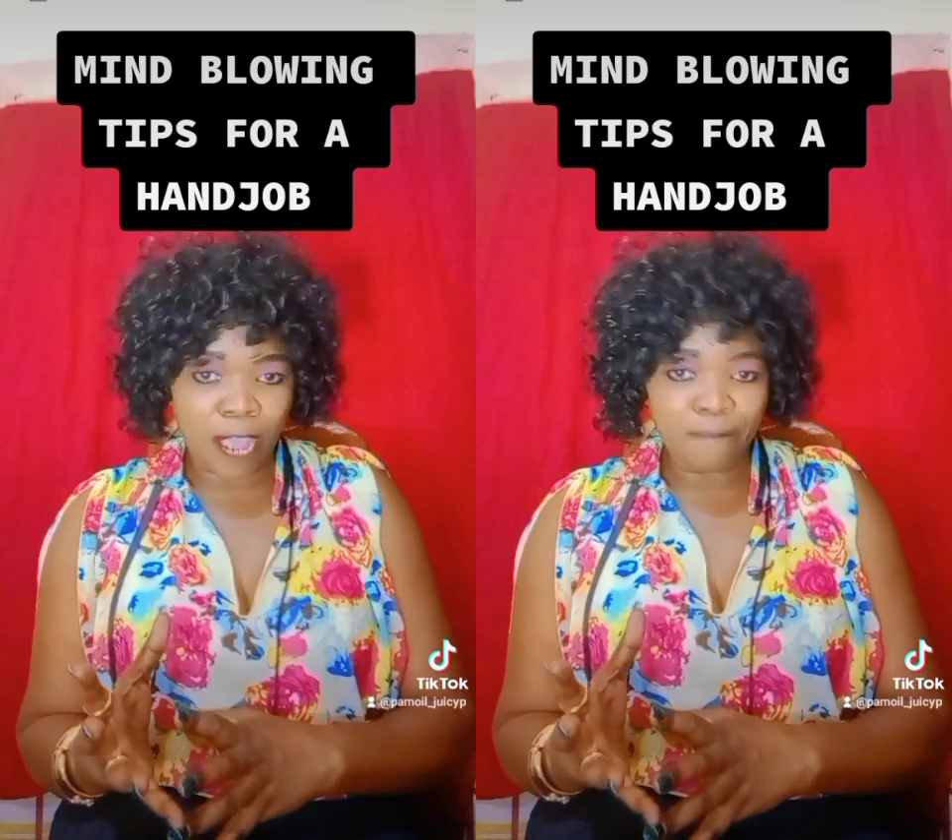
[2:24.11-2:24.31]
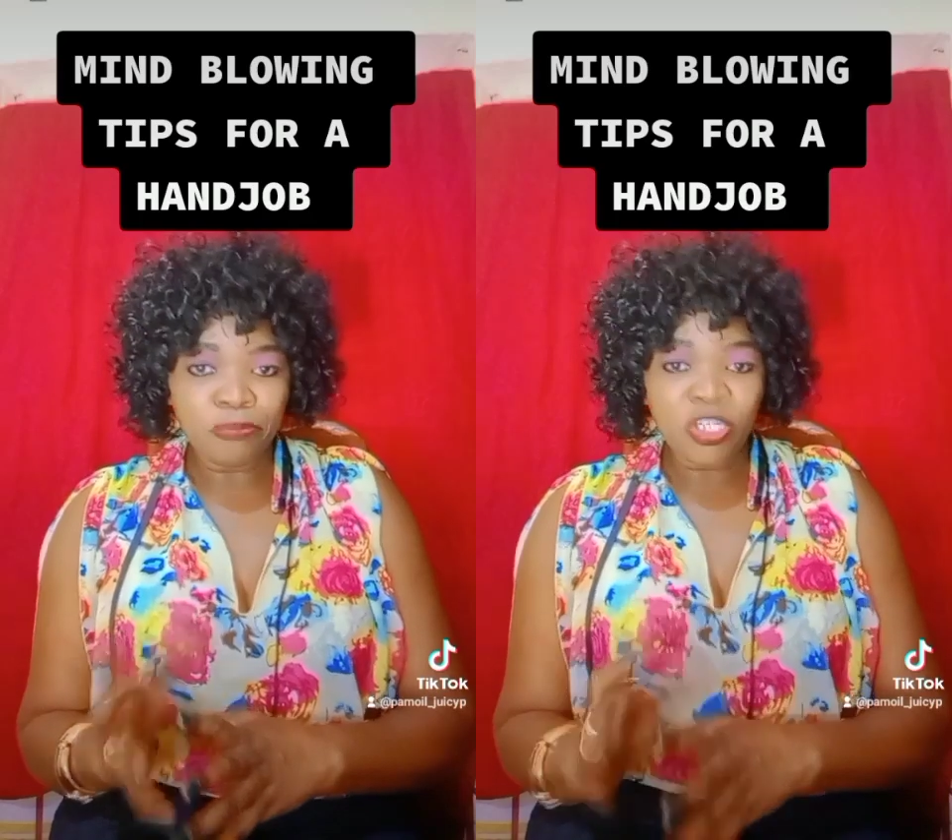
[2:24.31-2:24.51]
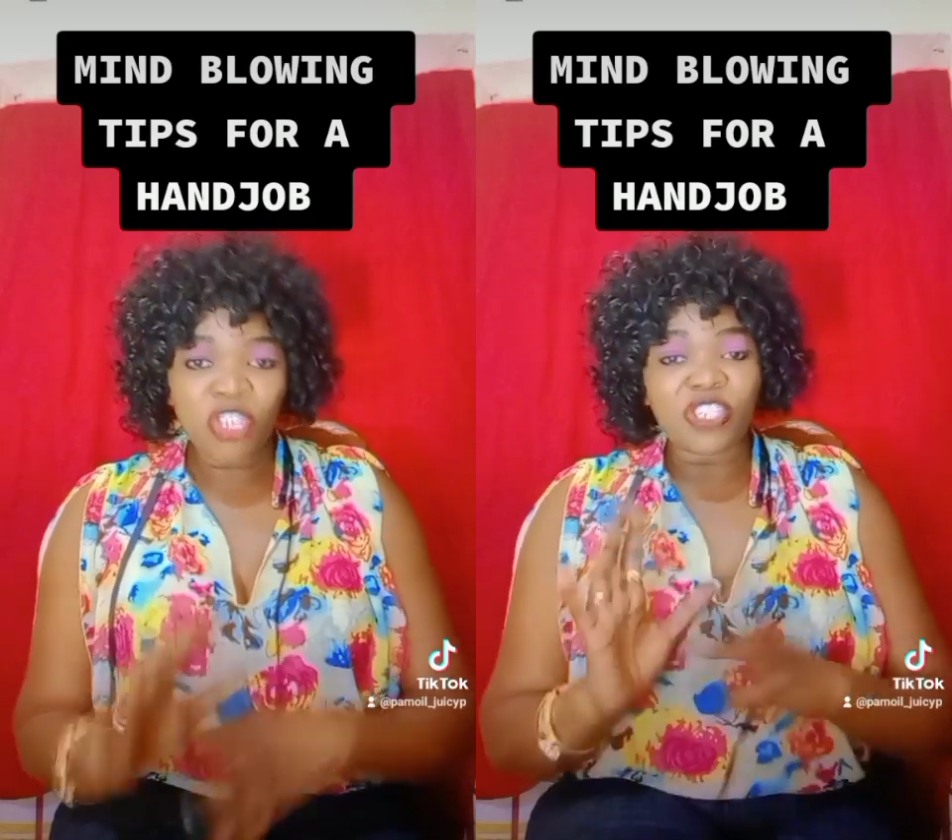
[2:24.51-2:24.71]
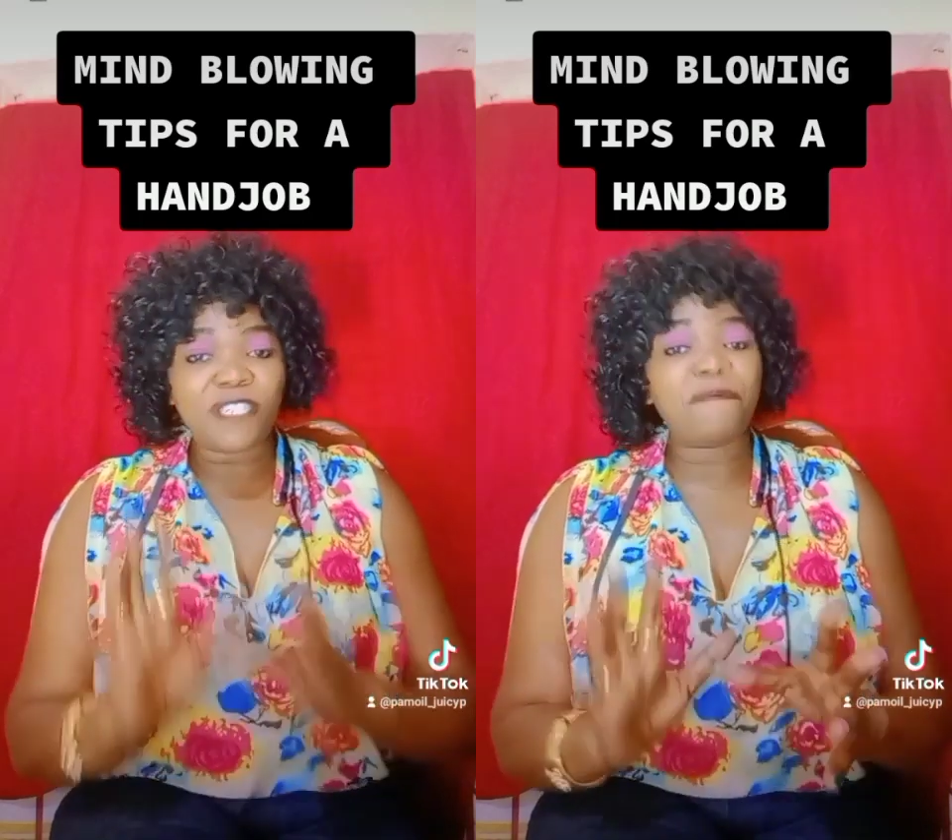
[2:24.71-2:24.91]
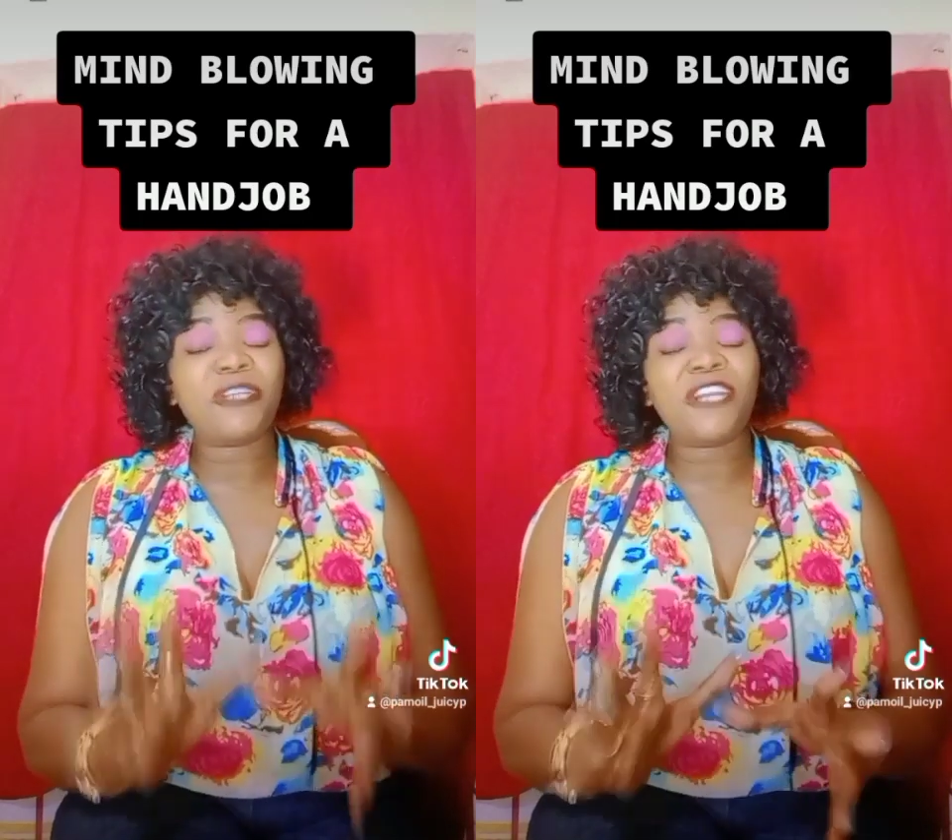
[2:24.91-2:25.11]
Yeah, so
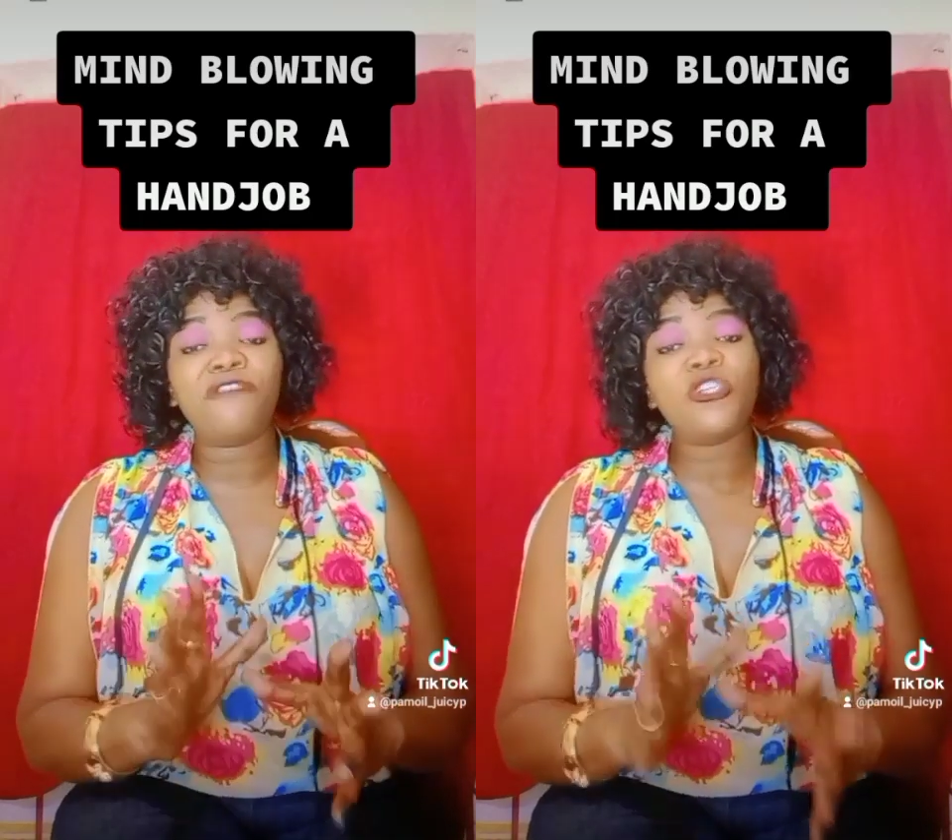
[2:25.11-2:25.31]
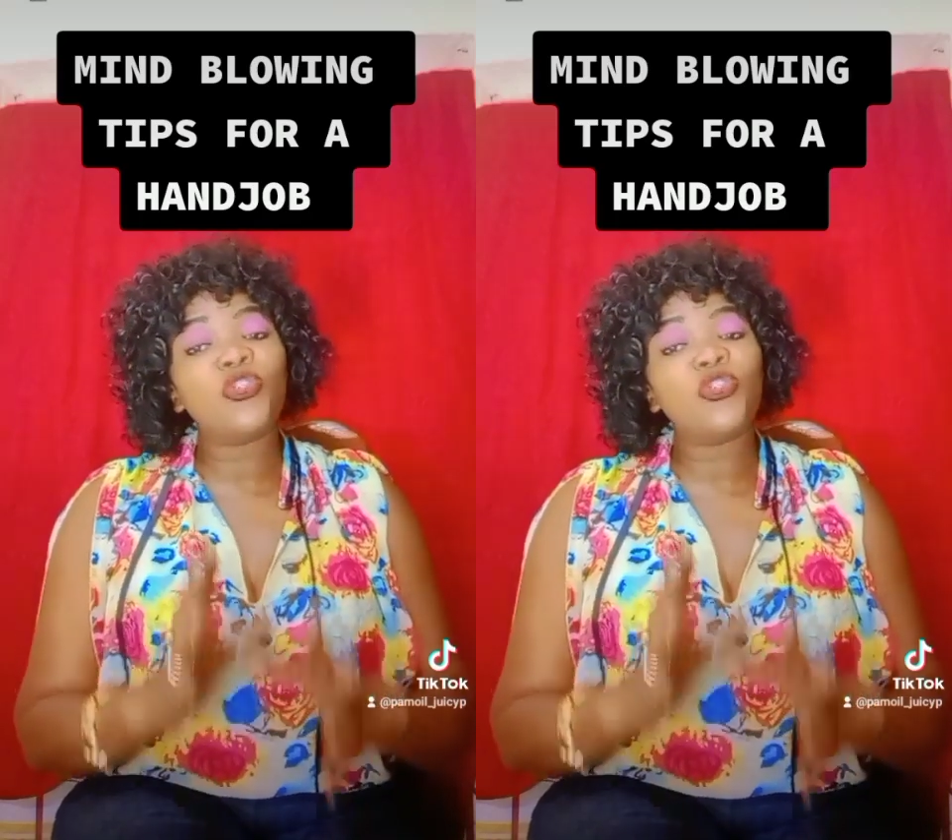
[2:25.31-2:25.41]
it's important for you